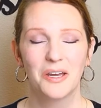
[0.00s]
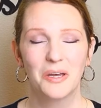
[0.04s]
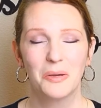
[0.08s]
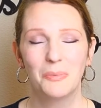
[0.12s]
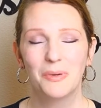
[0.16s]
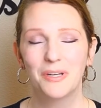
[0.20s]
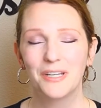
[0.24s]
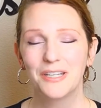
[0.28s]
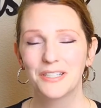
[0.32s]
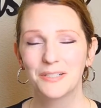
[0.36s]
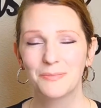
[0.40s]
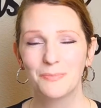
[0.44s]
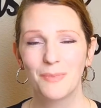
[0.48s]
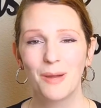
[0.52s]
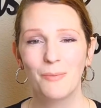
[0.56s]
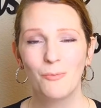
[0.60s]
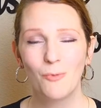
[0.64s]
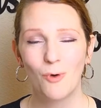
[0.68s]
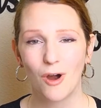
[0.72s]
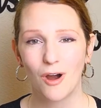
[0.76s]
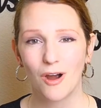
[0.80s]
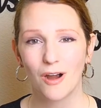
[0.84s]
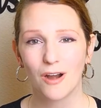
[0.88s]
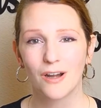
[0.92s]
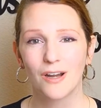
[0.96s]
But his
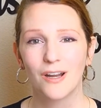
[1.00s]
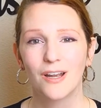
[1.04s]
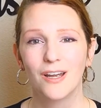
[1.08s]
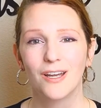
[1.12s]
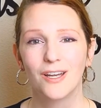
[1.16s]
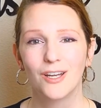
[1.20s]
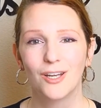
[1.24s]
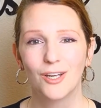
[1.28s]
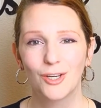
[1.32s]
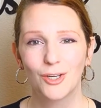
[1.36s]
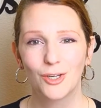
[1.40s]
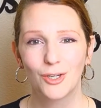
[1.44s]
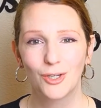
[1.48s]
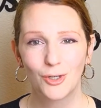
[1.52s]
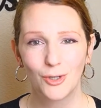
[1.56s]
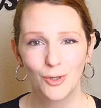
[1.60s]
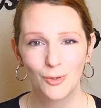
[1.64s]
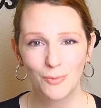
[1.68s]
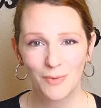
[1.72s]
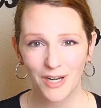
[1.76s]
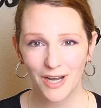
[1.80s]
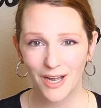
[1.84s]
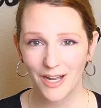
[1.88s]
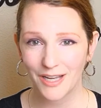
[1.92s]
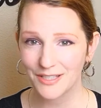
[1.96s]
memoir
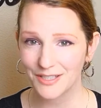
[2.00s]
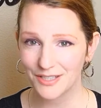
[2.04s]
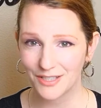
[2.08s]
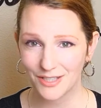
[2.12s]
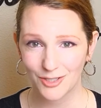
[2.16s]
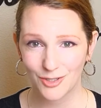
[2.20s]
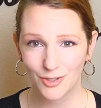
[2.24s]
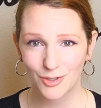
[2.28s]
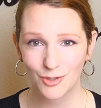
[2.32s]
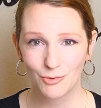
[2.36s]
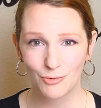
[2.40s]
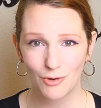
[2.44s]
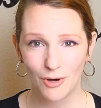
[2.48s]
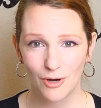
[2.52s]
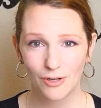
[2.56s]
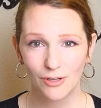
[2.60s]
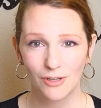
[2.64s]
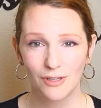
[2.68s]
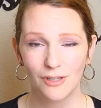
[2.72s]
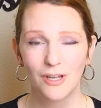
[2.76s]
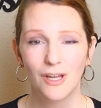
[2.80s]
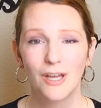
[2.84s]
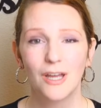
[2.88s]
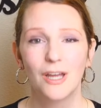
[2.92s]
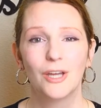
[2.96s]
humanized his
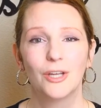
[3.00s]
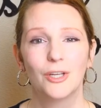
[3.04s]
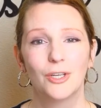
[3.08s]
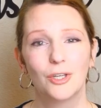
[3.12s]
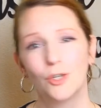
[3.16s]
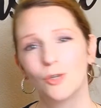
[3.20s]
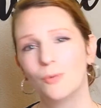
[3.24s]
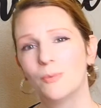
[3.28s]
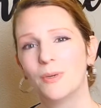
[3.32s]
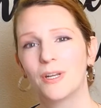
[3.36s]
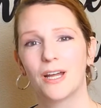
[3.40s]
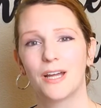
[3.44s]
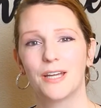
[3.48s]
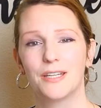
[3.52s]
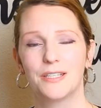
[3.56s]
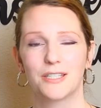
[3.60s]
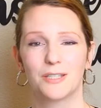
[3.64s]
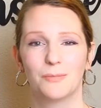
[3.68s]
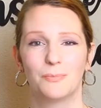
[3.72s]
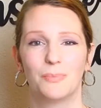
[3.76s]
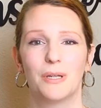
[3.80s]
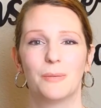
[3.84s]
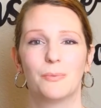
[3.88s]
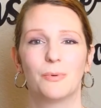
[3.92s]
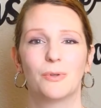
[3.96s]
struggle, humanized
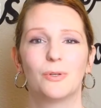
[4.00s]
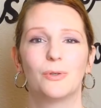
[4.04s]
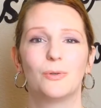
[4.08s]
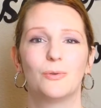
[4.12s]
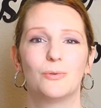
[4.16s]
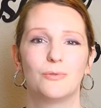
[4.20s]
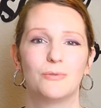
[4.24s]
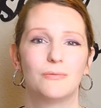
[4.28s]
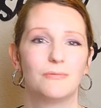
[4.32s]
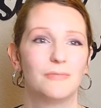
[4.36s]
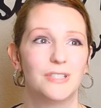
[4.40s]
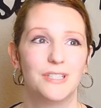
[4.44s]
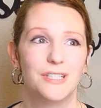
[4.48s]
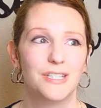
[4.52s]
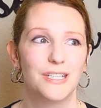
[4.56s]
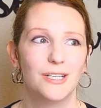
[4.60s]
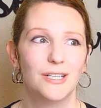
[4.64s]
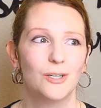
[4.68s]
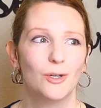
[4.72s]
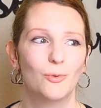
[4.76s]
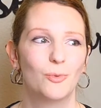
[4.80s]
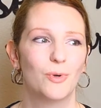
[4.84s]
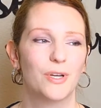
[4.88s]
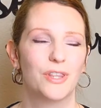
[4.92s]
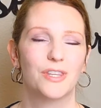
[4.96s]
the people who
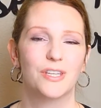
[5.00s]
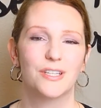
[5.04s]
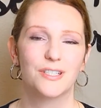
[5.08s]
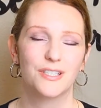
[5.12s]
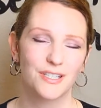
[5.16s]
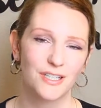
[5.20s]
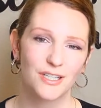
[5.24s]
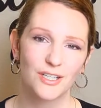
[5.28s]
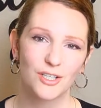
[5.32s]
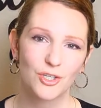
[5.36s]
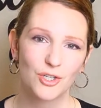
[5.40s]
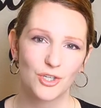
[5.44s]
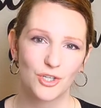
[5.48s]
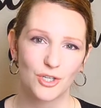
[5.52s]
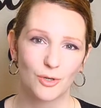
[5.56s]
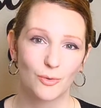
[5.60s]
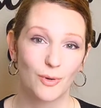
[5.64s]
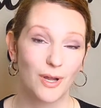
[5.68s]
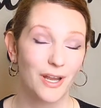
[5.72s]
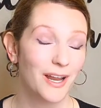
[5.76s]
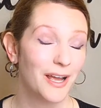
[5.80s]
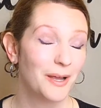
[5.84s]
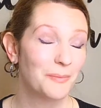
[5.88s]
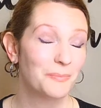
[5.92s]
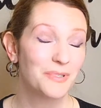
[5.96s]
deal with this issue,
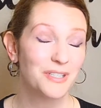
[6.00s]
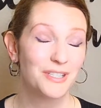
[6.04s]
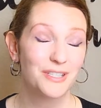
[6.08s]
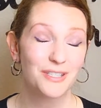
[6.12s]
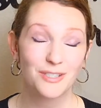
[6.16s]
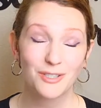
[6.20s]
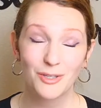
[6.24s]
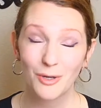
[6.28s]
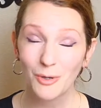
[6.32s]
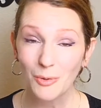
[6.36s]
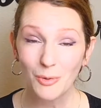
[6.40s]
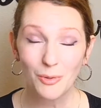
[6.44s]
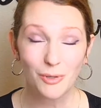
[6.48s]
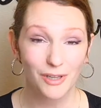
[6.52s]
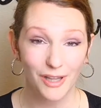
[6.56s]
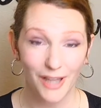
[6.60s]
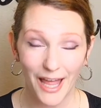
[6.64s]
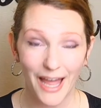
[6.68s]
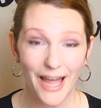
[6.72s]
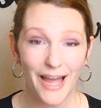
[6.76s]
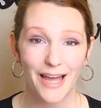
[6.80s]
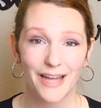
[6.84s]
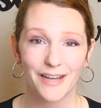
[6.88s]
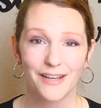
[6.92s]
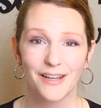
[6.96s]
and I'm so
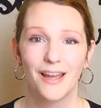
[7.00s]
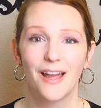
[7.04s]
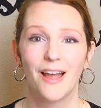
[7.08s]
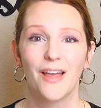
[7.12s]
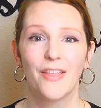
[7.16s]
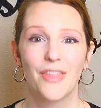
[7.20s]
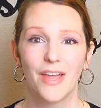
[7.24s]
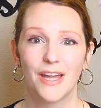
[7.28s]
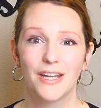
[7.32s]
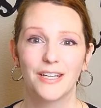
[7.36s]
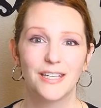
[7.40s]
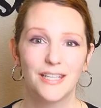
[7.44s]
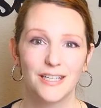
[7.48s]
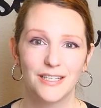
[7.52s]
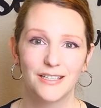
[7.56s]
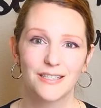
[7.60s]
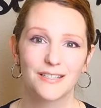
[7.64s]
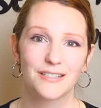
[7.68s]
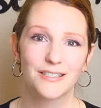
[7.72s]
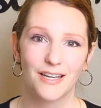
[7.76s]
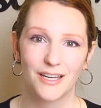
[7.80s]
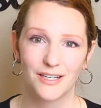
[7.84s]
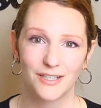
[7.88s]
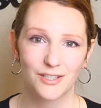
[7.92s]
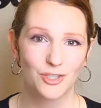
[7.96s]
glad that he
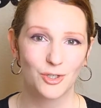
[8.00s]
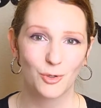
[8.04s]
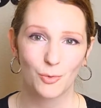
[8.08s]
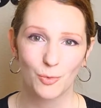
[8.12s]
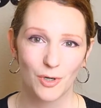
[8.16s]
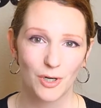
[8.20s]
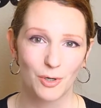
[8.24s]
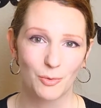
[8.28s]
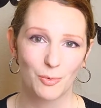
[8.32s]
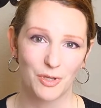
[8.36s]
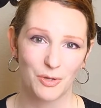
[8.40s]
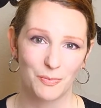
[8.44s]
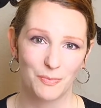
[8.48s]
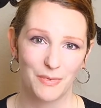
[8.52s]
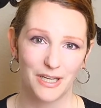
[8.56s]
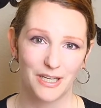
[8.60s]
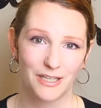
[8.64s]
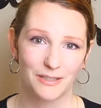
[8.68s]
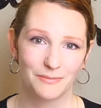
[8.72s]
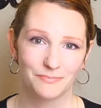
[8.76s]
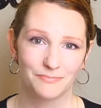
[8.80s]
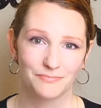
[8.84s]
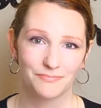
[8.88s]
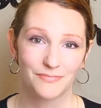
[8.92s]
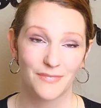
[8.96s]
decided to work with
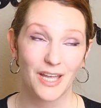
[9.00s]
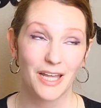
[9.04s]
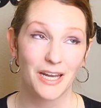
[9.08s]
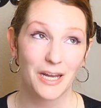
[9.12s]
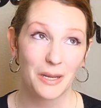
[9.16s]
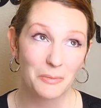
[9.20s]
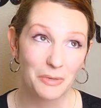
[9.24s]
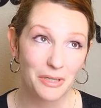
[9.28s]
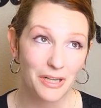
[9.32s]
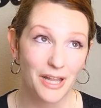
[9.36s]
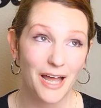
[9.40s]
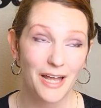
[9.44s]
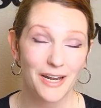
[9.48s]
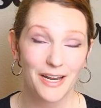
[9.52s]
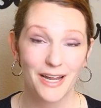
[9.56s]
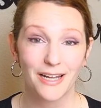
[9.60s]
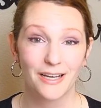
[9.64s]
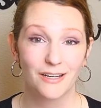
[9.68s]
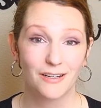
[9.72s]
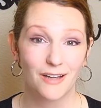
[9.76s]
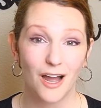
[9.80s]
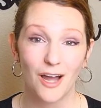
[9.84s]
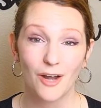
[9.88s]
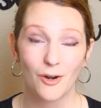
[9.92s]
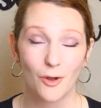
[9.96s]
me. And I'm glad I
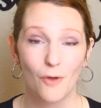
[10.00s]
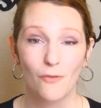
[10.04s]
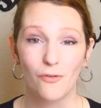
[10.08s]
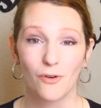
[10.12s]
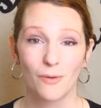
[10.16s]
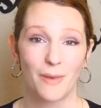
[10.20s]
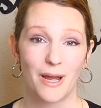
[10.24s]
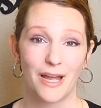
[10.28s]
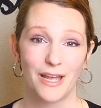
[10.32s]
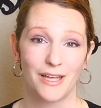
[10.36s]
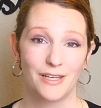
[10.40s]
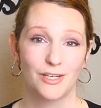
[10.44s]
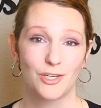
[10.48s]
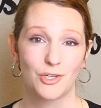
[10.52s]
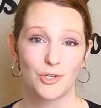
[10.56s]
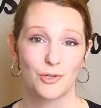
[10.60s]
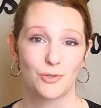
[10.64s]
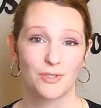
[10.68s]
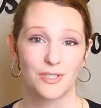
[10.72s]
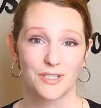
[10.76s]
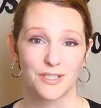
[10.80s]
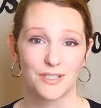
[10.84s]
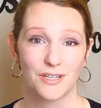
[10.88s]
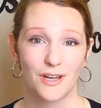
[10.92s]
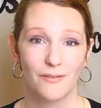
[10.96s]
got over my initial
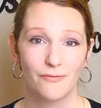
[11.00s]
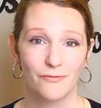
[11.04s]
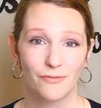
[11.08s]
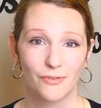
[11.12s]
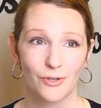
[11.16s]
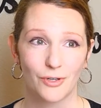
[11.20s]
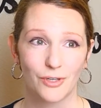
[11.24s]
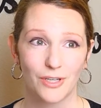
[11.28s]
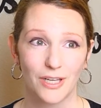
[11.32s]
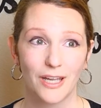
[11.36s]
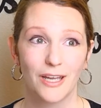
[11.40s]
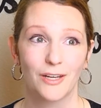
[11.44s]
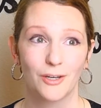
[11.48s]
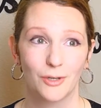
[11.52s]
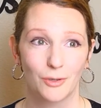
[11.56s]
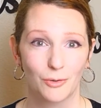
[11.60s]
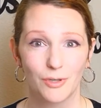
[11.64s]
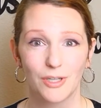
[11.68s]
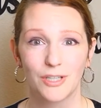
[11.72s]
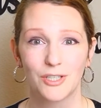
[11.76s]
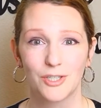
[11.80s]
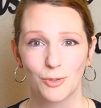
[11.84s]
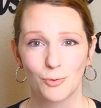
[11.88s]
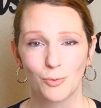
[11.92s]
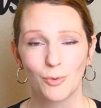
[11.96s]
discomfort and
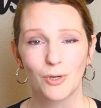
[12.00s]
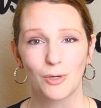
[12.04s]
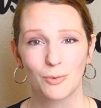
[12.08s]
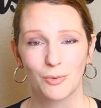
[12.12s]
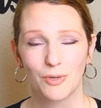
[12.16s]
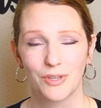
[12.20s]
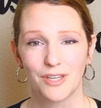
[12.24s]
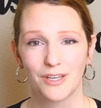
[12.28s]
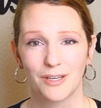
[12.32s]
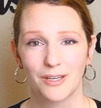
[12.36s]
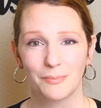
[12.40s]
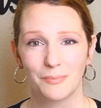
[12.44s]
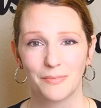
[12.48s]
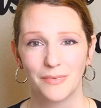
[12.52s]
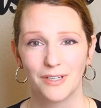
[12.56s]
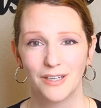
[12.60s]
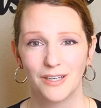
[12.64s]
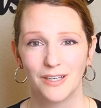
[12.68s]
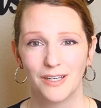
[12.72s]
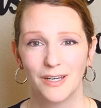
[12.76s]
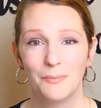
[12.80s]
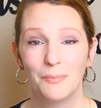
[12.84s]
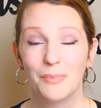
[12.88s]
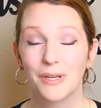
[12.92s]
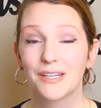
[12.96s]
agreed to work with him
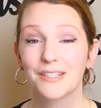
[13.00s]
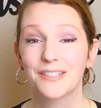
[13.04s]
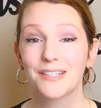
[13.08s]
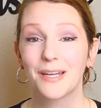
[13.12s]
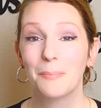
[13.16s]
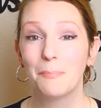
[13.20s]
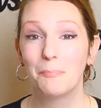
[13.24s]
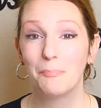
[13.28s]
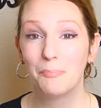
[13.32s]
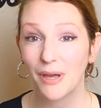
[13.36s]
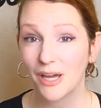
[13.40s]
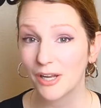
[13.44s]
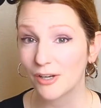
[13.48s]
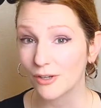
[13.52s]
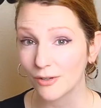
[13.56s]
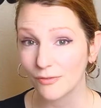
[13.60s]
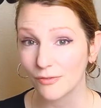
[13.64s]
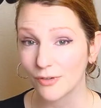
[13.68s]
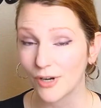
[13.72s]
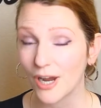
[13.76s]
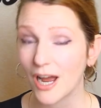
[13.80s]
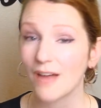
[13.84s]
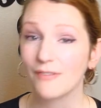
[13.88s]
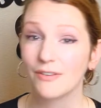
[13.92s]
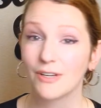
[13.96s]
because I'm better
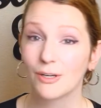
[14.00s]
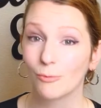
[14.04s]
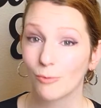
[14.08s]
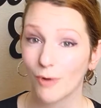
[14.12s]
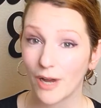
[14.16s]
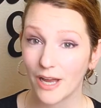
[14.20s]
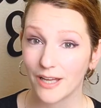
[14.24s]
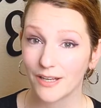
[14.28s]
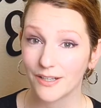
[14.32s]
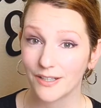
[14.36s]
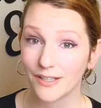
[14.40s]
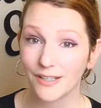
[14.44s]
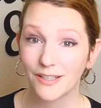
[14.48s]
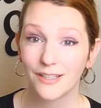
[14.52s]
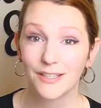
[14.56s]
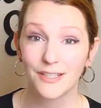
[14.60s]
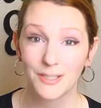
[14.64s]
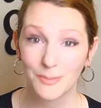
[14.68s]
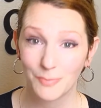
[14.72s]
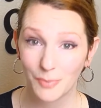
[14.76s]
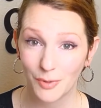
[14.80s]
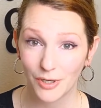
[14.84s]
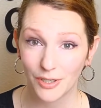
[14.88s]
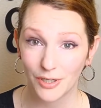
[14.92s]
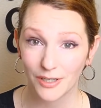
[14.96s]
for having read
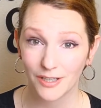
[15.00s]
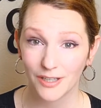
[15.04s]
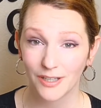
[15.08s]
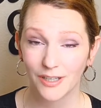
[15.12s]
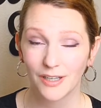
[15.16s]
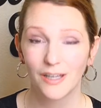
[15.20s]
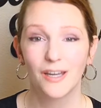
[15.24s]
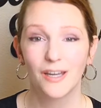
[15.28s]
his book.